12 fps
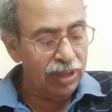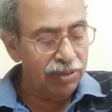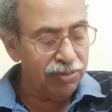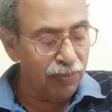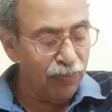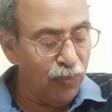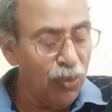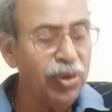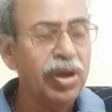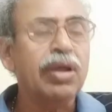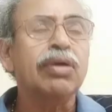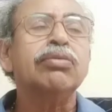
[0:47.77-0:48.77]
some four
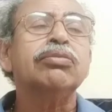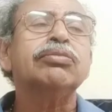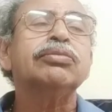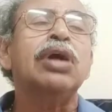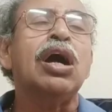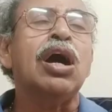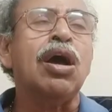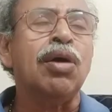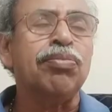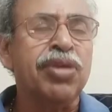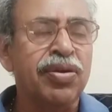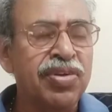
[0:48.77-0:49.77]

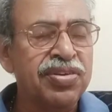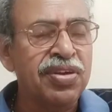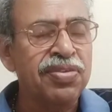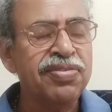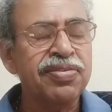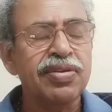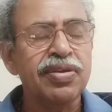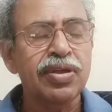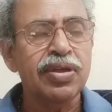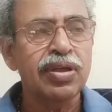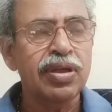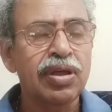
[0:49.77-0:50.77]
observations.
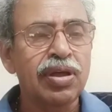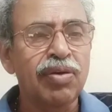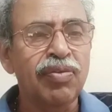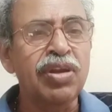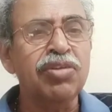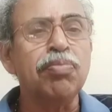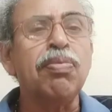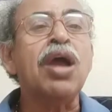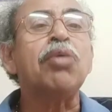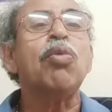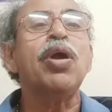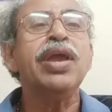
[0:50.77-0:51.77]
One is
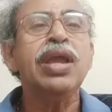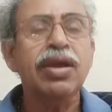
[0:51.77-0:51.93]
black body,